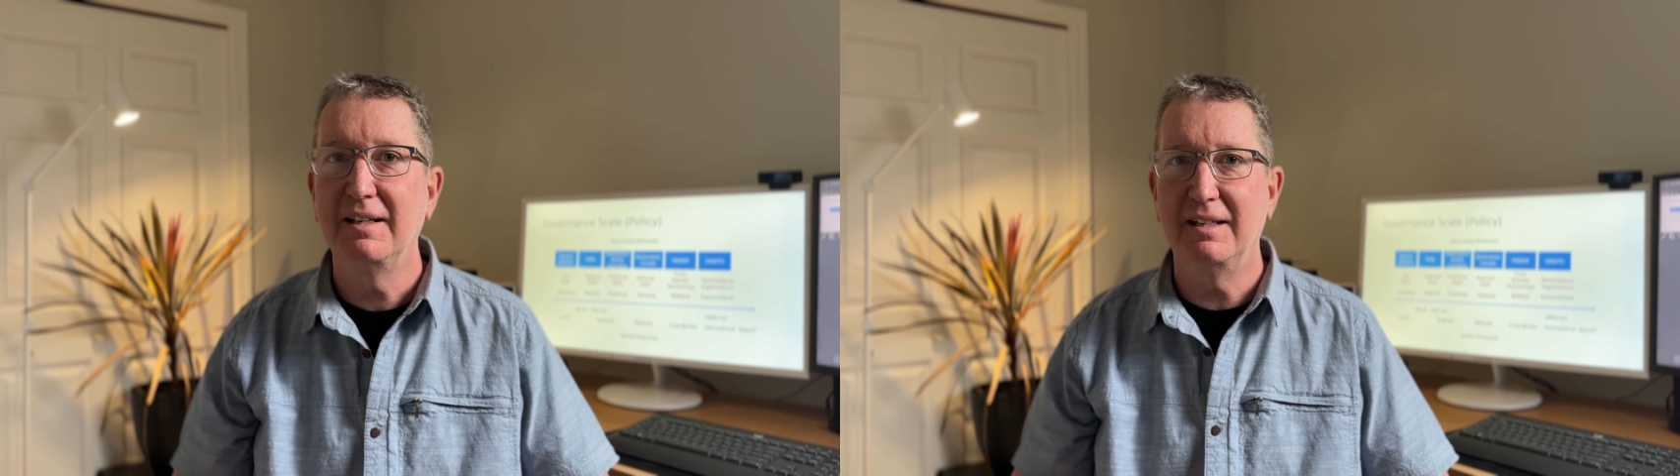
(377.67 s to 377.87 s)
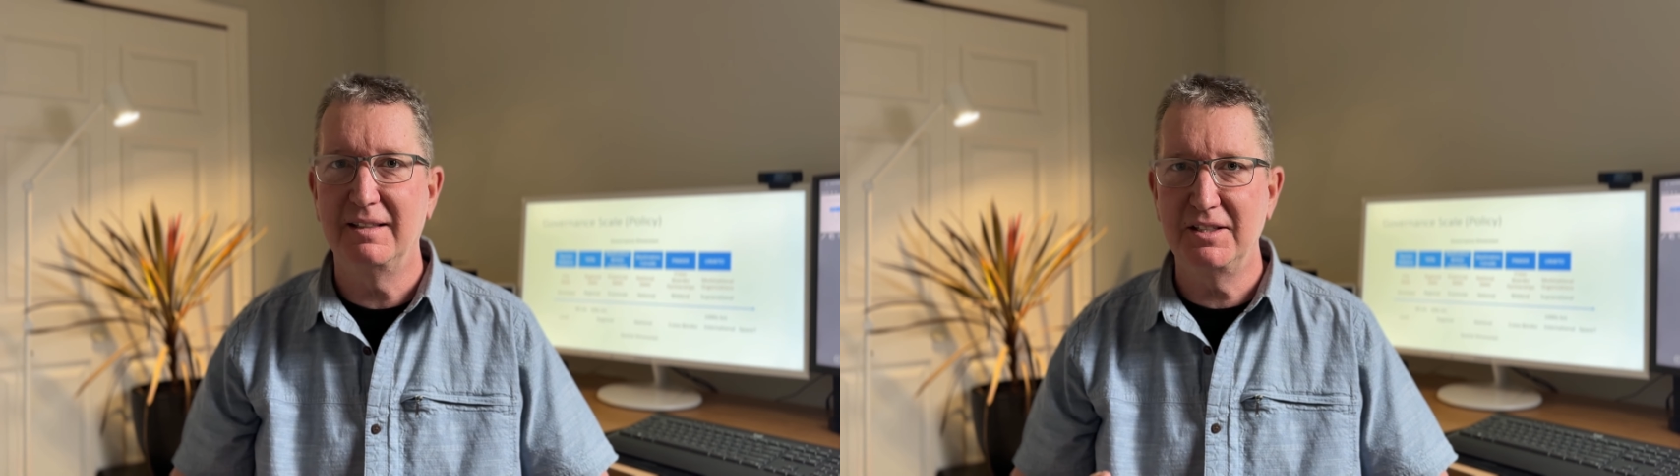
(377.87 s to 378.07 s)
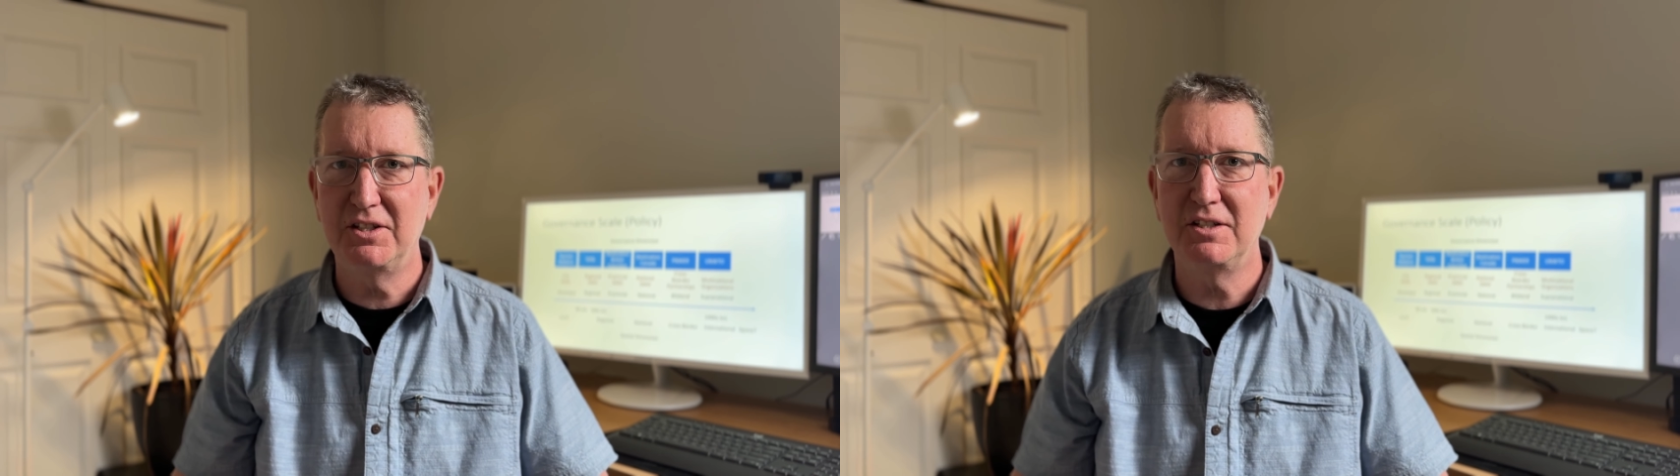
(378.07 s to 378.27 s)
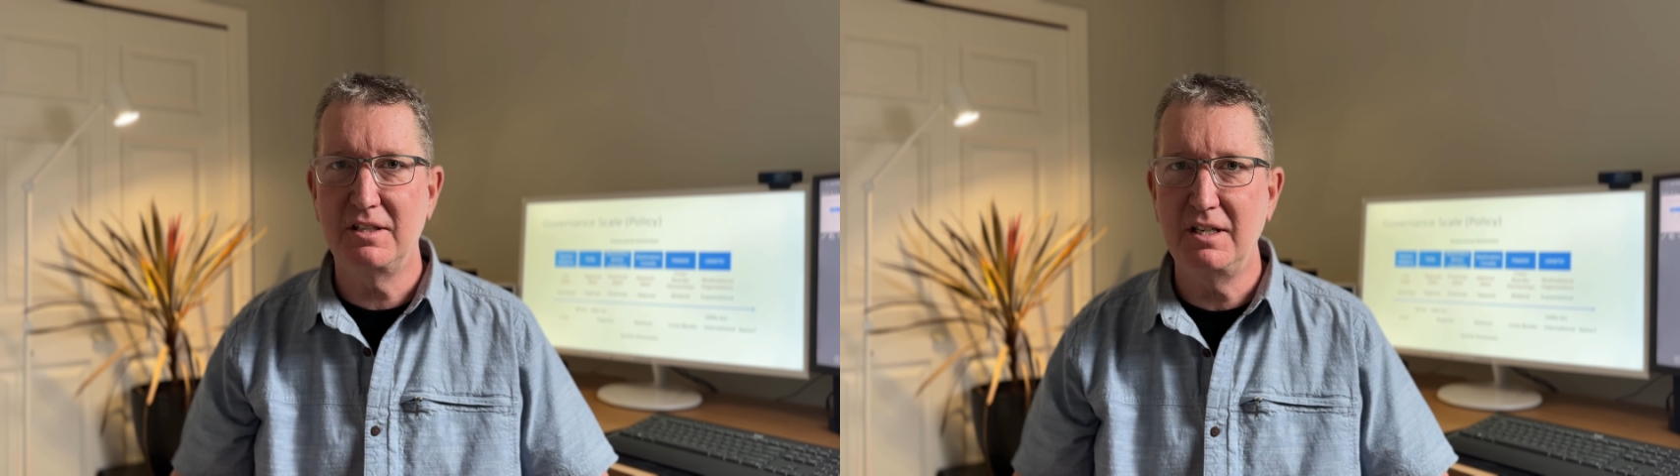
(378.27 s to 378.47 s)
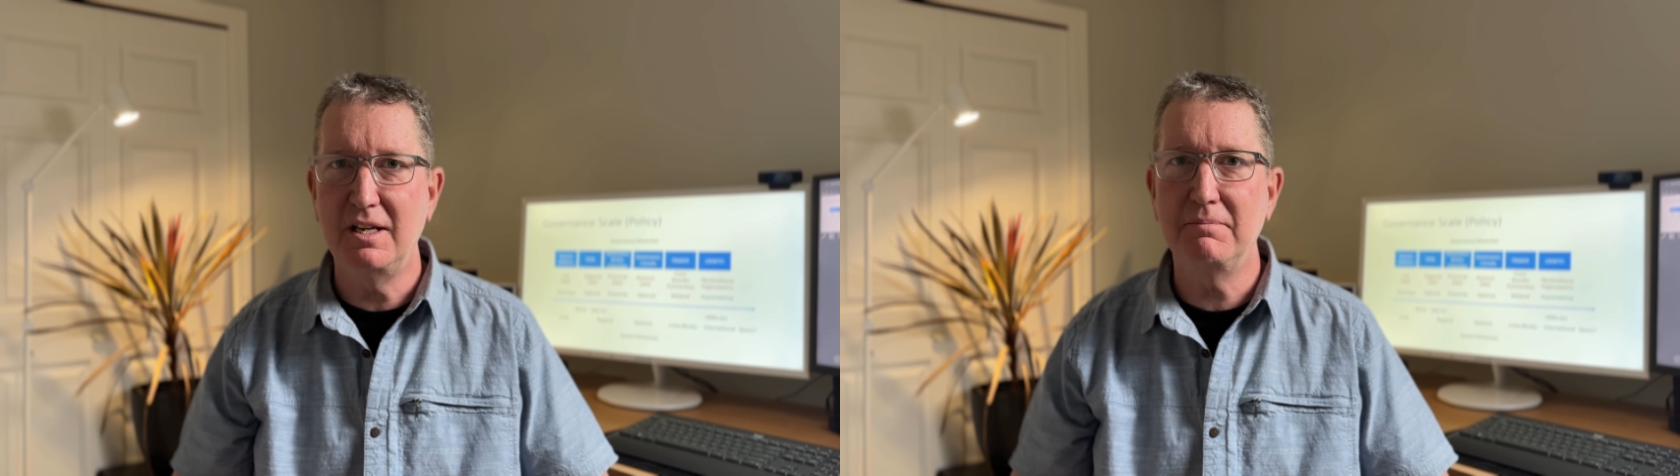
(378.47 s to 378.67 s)
and this is
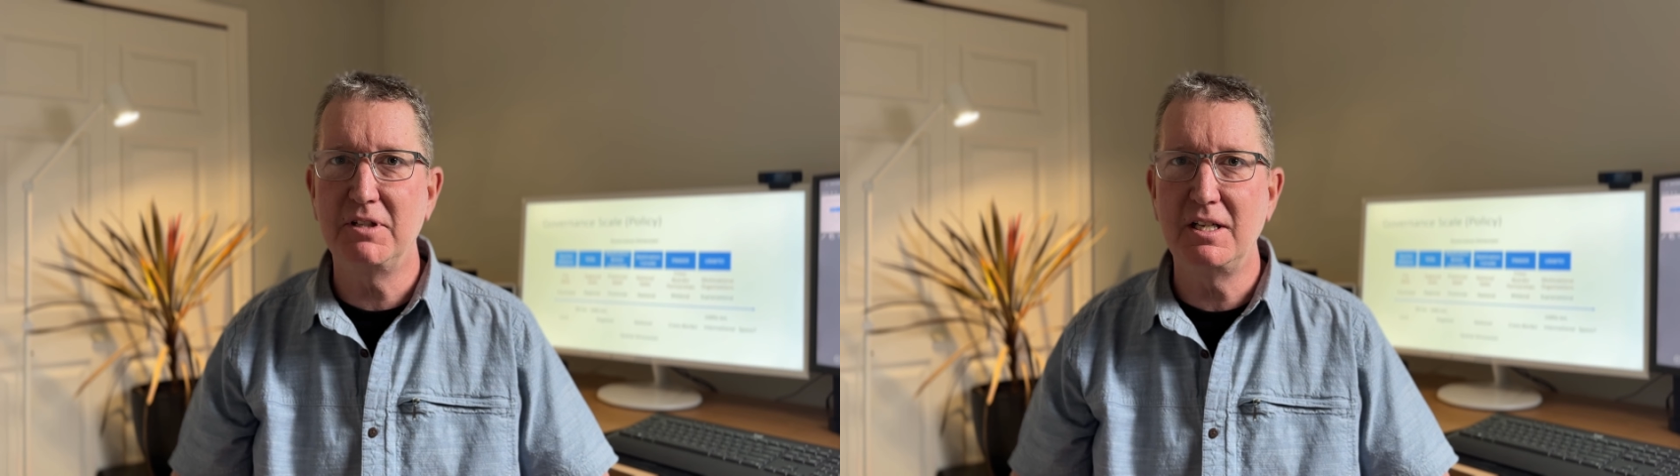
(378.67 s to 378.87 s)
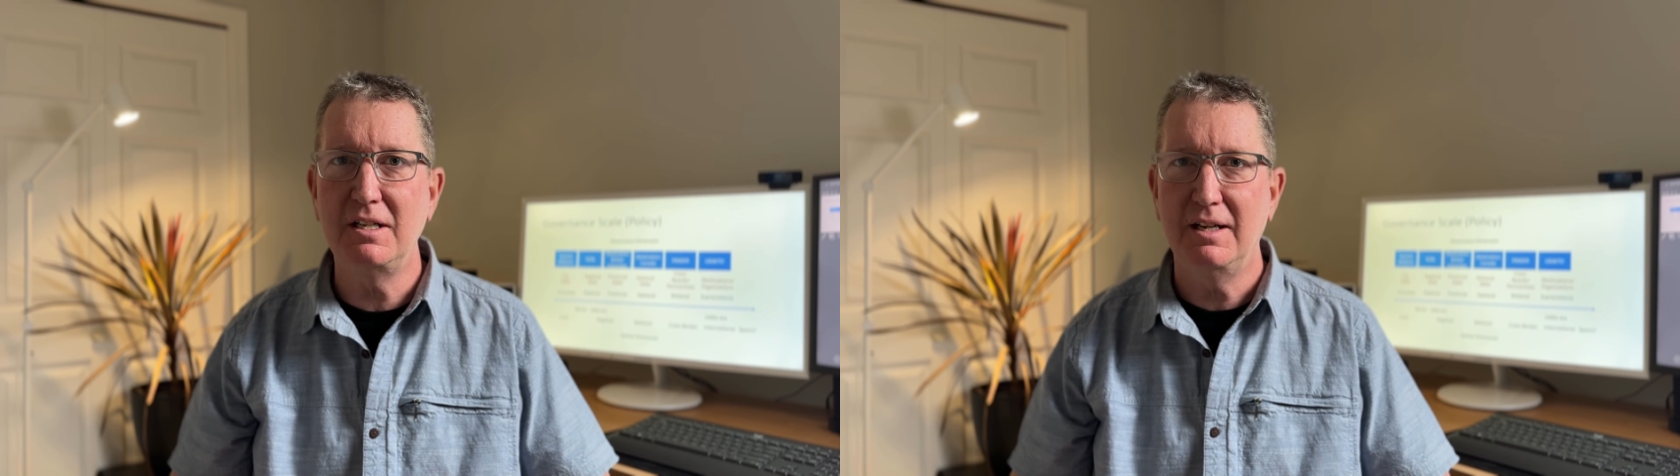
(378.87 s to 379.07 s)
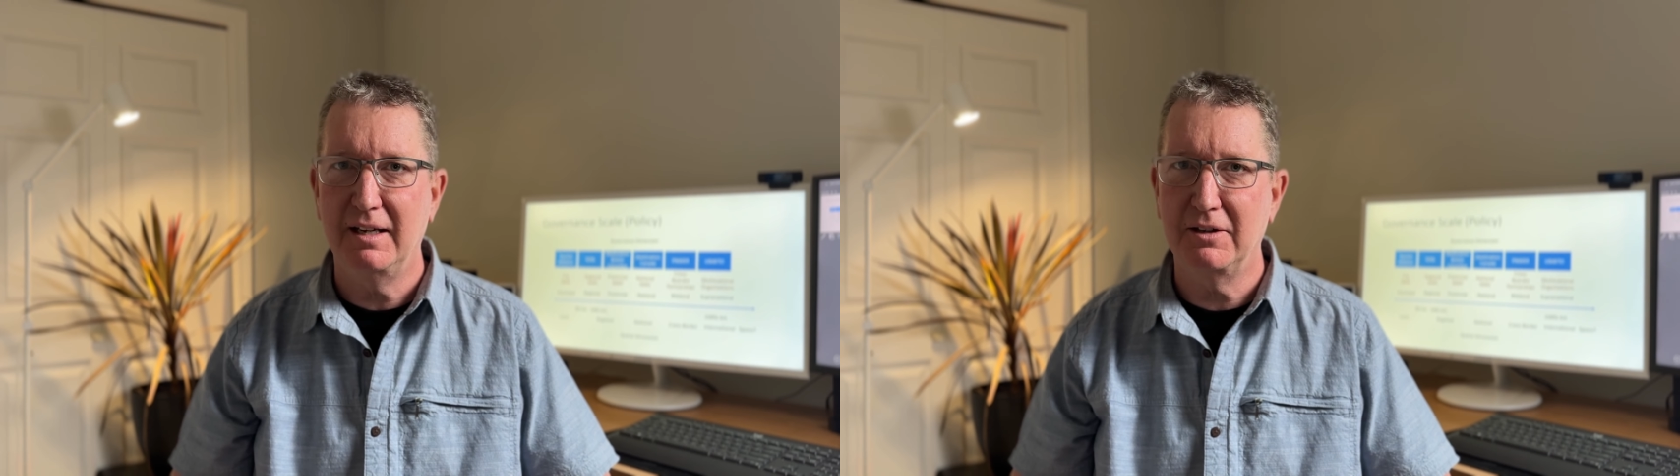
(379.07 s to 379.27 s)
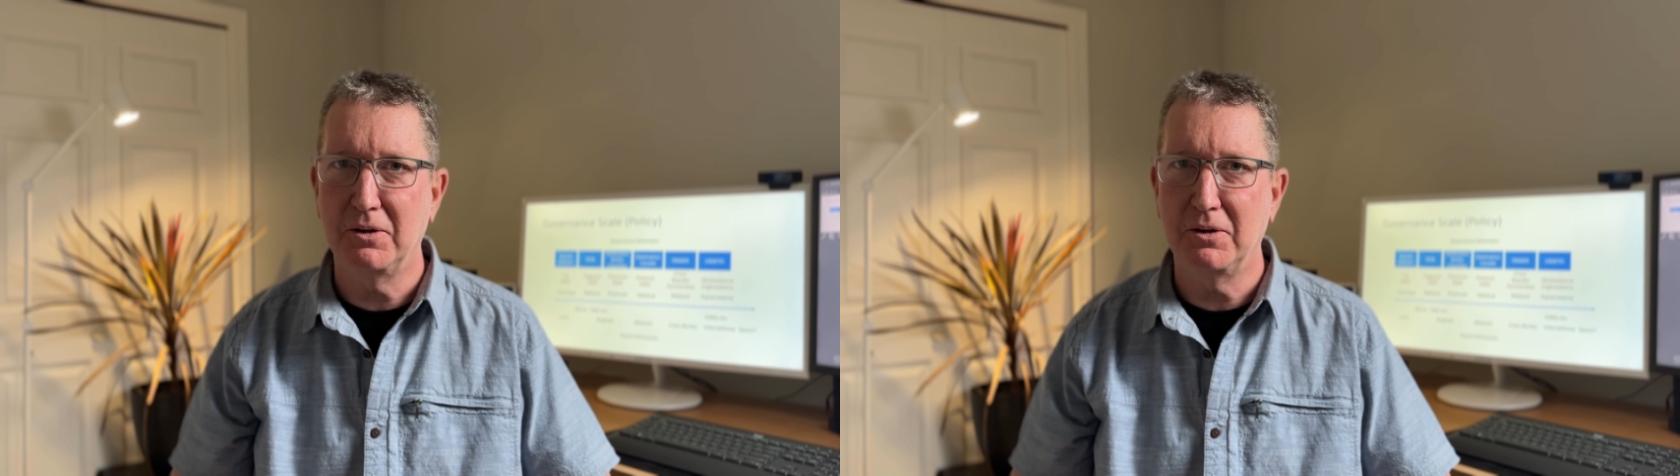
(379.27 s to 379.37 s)
TMD at